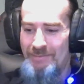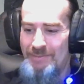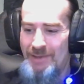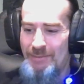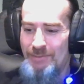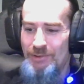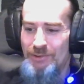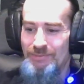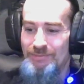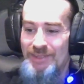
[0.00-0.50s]

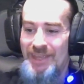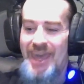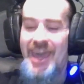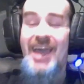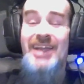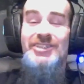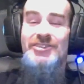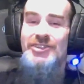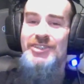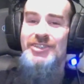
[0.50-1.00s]
People
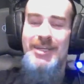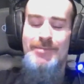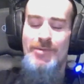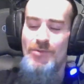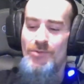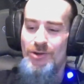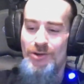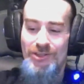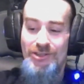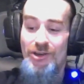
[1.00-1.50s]
hated the
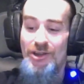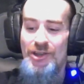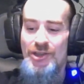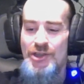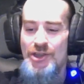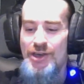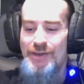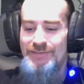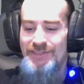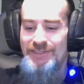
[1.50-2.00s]
Demon Wall. It got
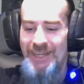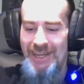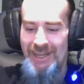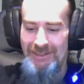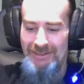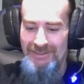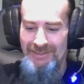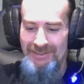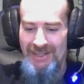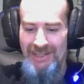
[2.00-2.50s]
nerfed to
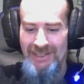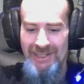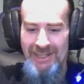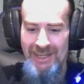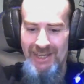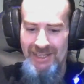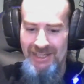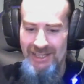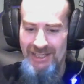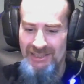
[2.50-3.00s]
hell in
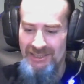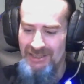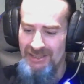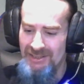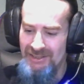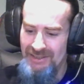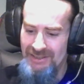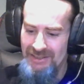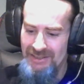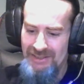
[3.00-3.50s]
later years.
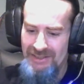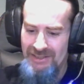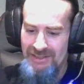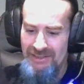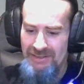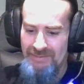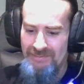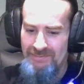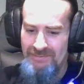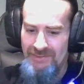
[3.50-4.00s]

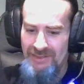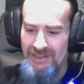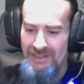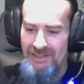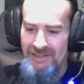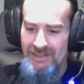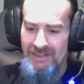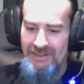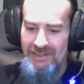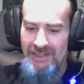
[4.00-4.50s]

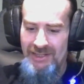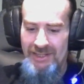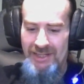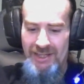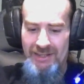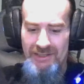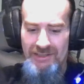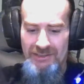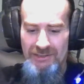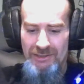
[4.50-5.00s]
And then,
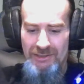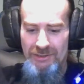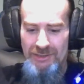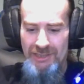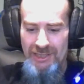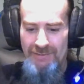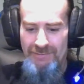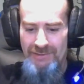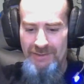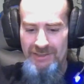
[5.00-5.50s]
yeah, there's loads
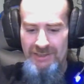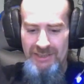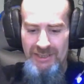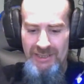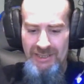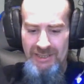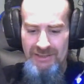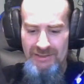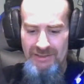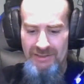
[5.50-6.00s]
of different
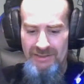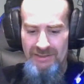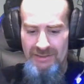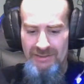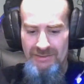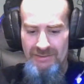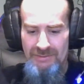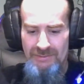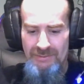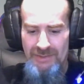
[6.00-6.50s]

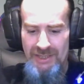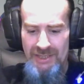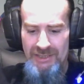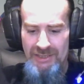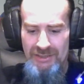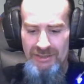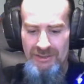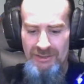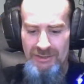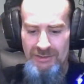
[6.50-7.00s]

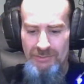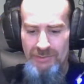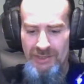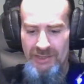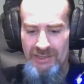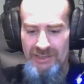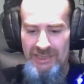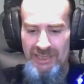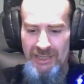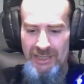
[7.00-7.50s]
regions. We
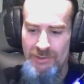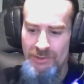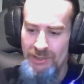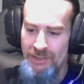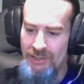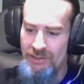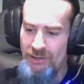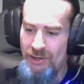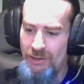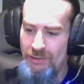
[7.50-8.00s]
can see we're going
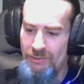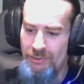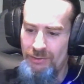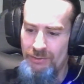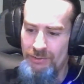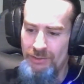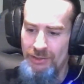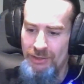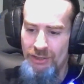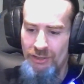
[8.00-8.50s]
to Coral,
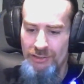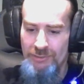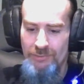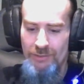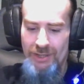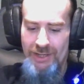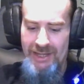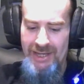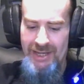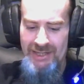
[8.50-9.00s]
we're going to
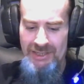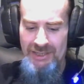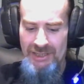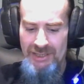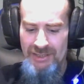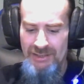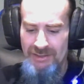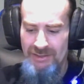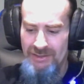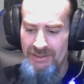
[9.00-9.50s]
Cosmo
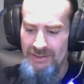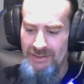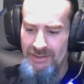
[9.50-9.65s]
Canyon.